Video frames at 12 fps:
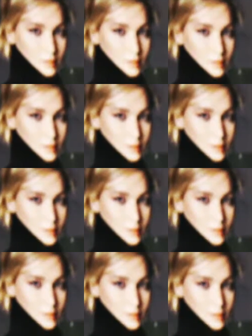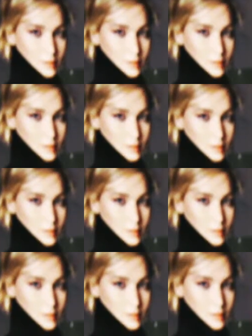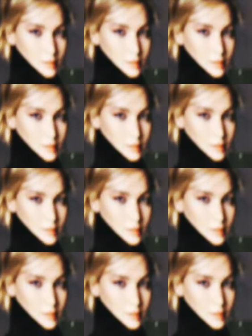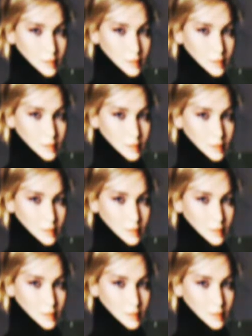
(not speaking)